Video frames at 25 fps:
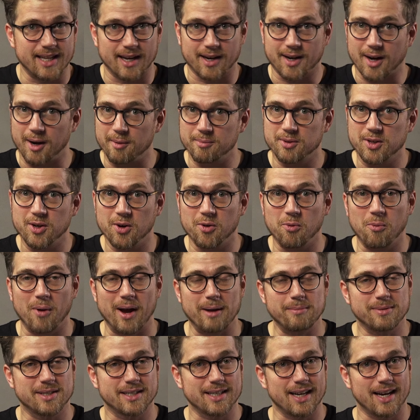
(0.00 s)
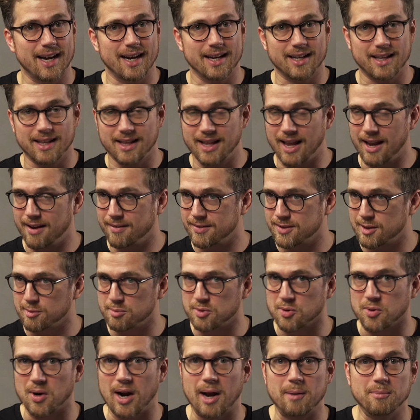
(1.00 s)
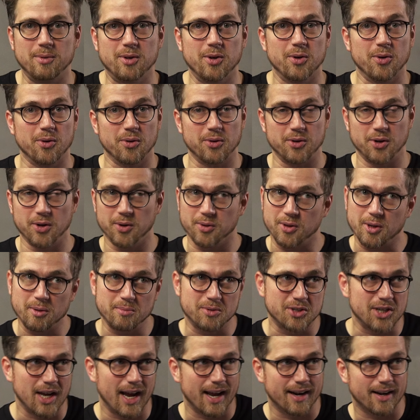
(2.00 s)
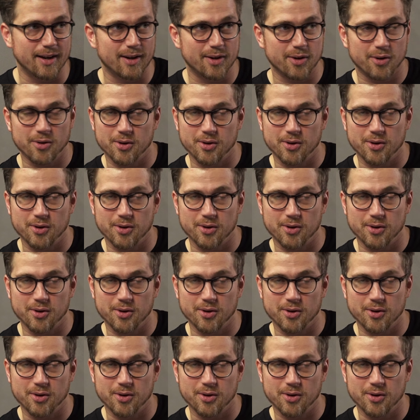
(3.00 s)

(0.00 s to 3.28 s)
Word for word: they come to your website, they've subscribed to your YouTube channel,